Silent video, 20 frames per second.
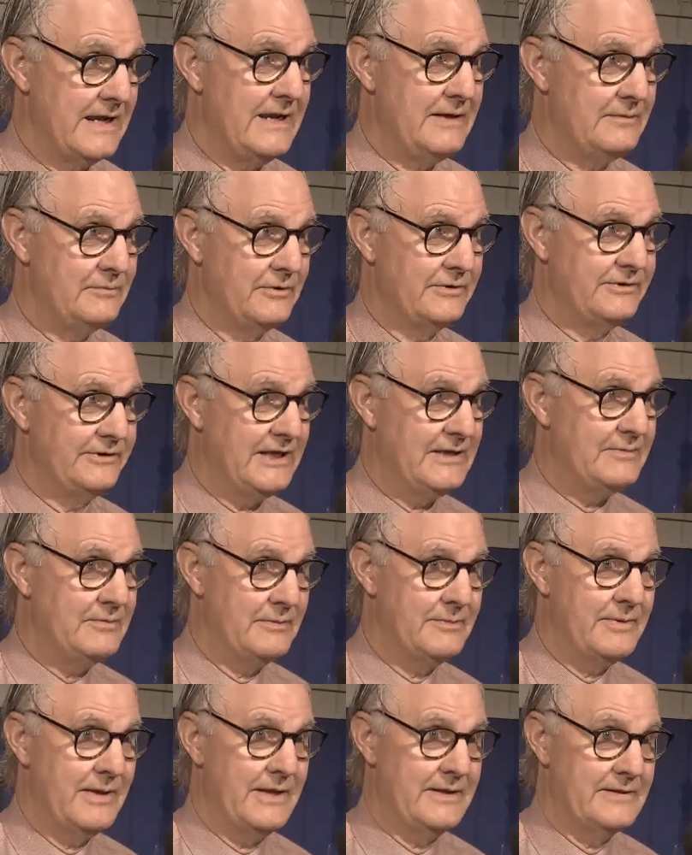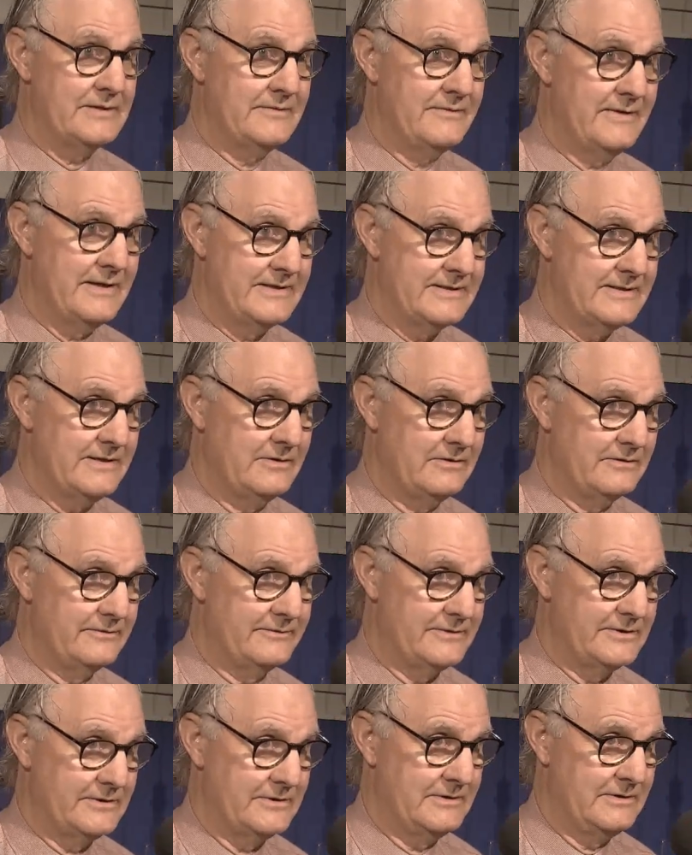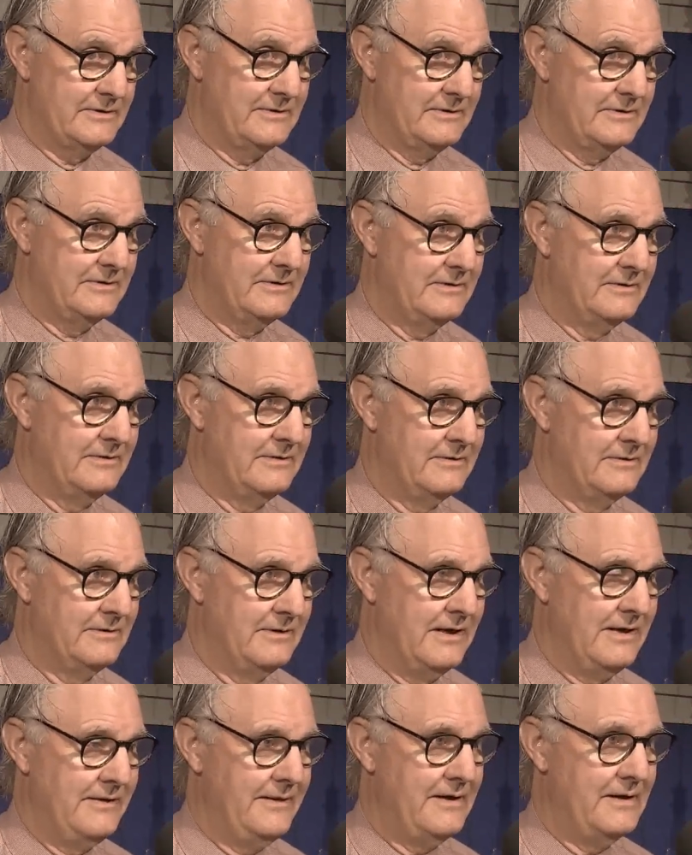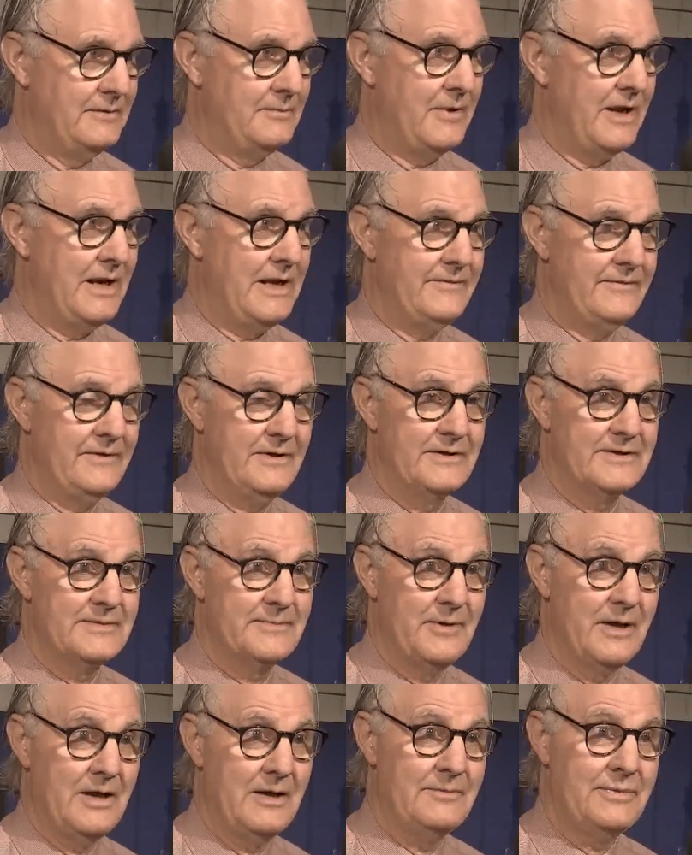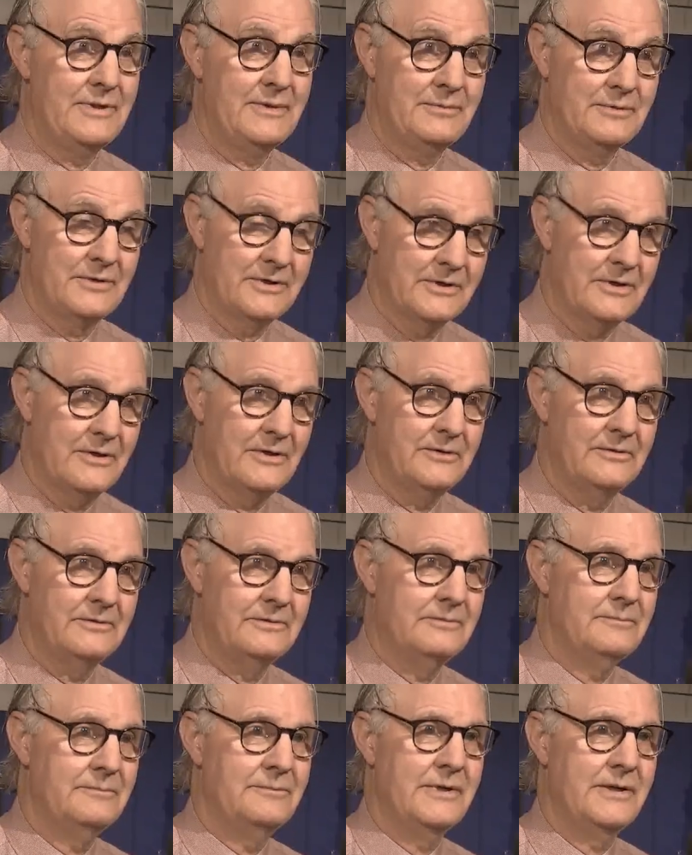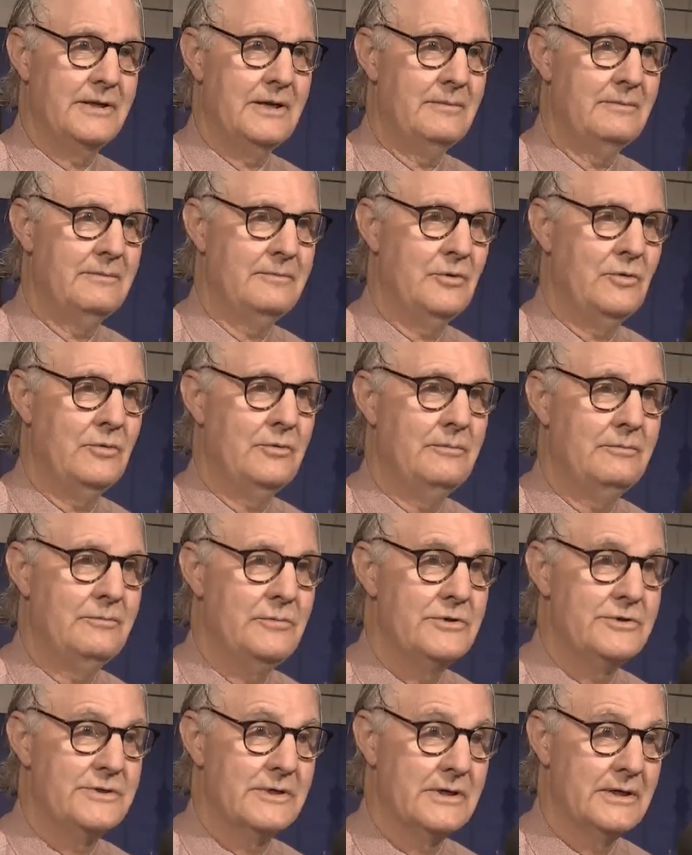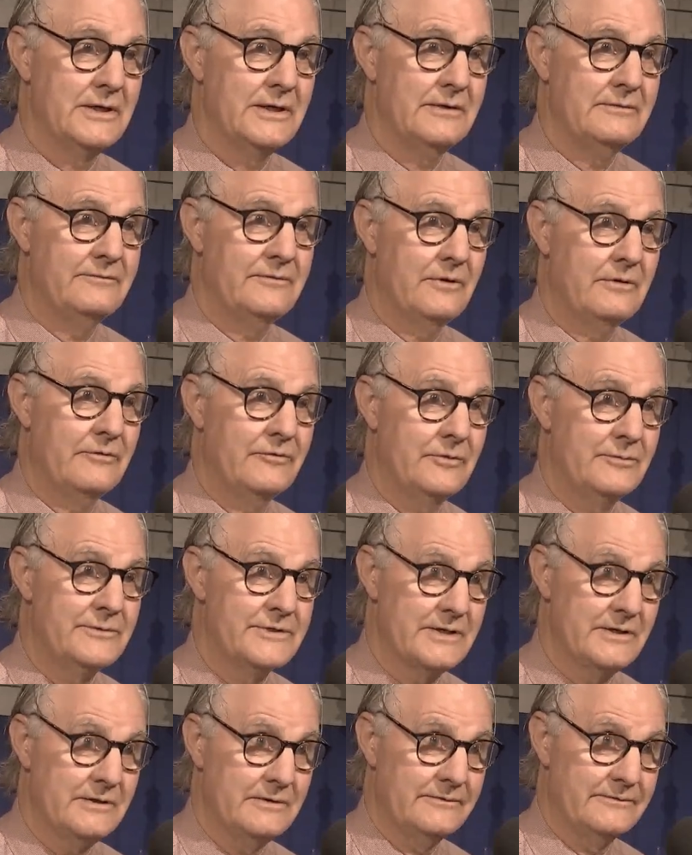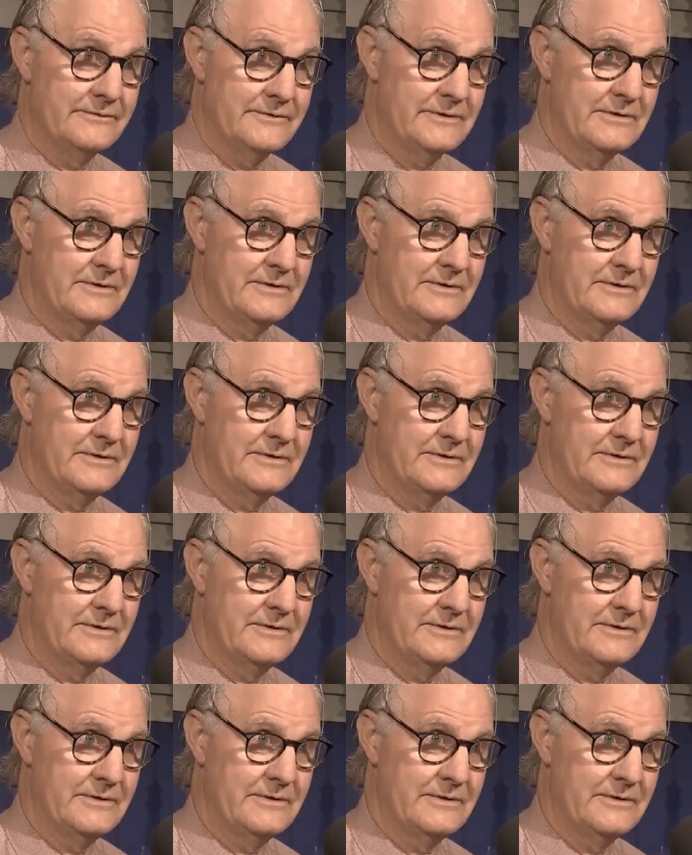and with deeper parts of ourselves. And then it might even inspire people to go and become more musically involved themselves.